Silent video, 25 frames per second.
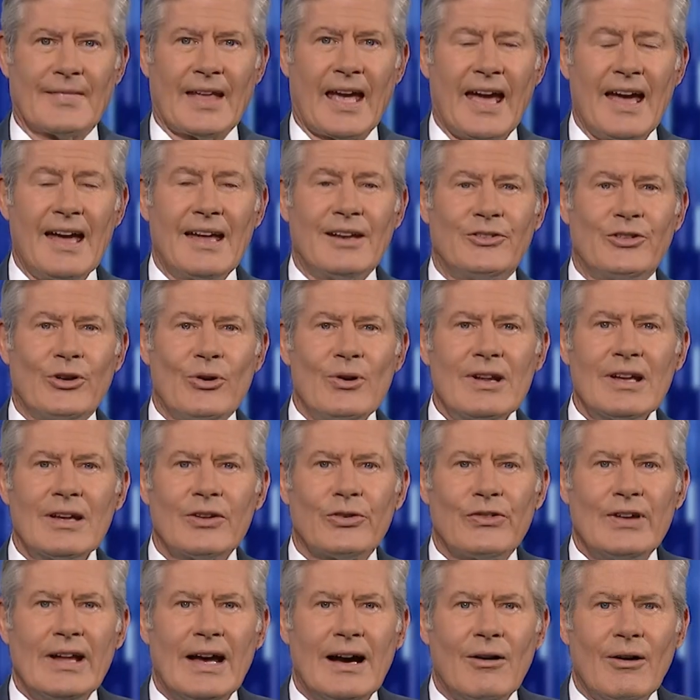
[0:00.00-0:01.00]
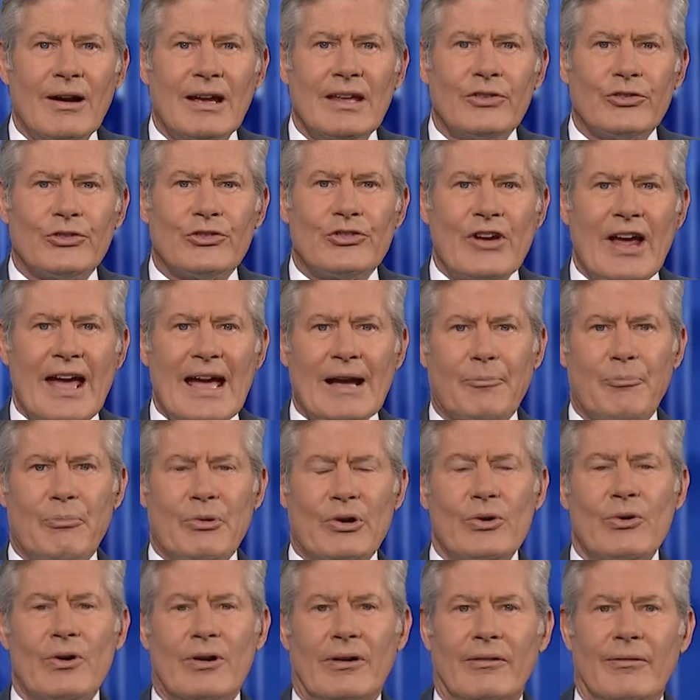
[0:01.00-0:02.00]
And joining us now is Jack
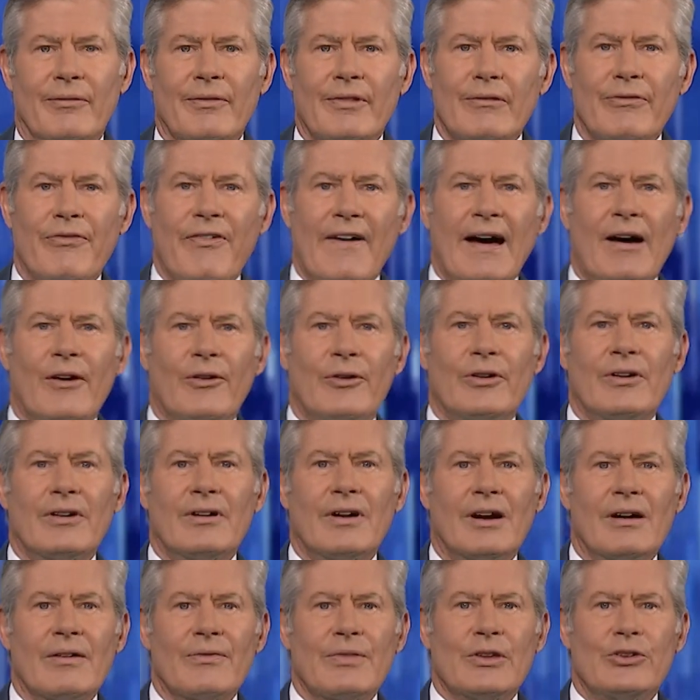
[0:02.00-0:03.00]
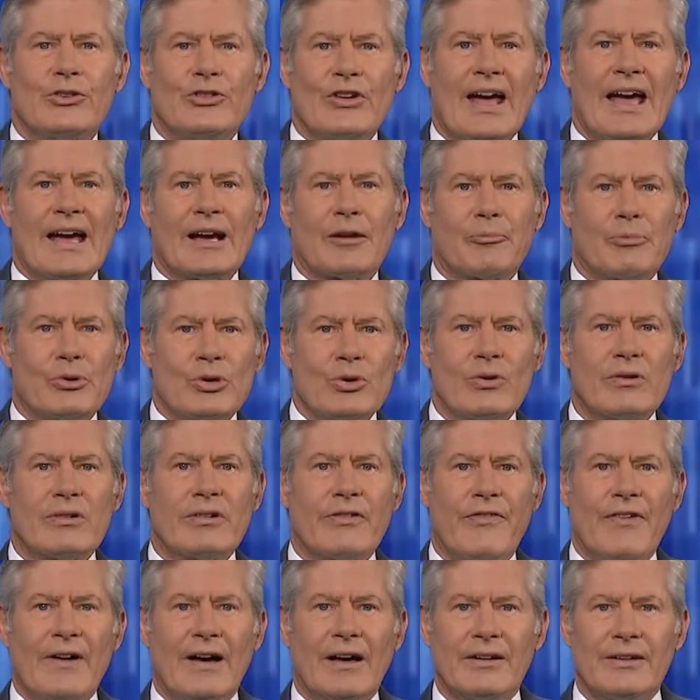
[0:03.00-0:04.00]
Brewer, the founder of the Jack
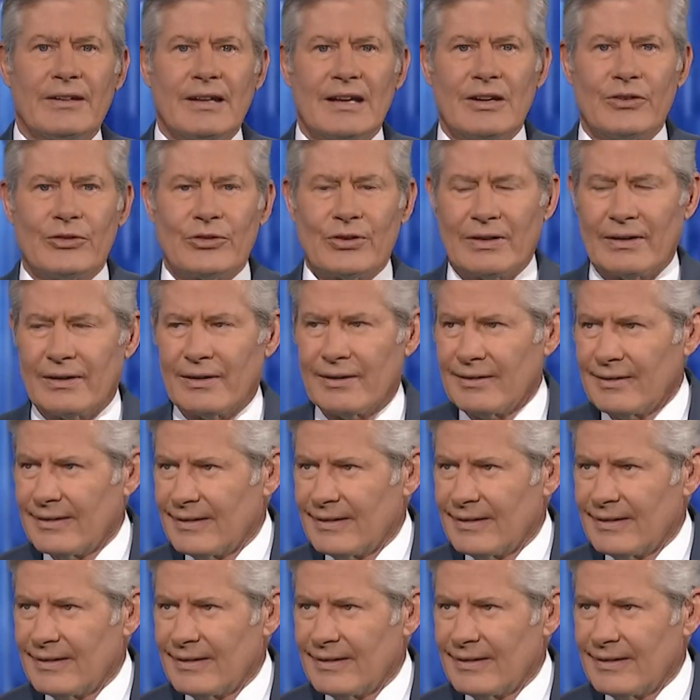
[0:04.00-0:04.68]
Brewer Foundation.